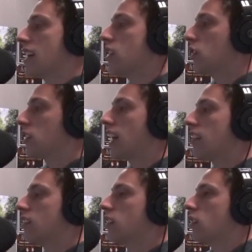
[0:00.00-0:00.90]
he just
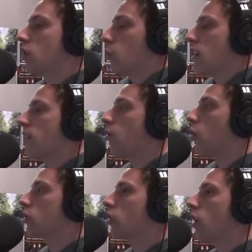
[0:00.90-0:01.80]
gets these three,
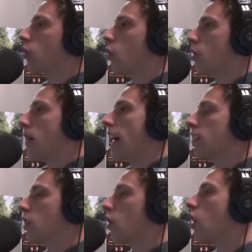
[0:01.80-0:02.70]
four-star
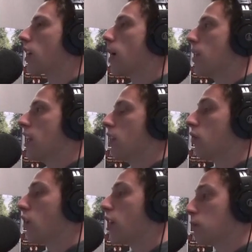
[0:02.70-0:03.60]
quarterbacks that are all coming in
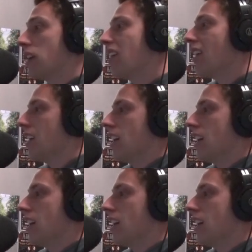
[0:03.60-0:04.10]
as freshmen,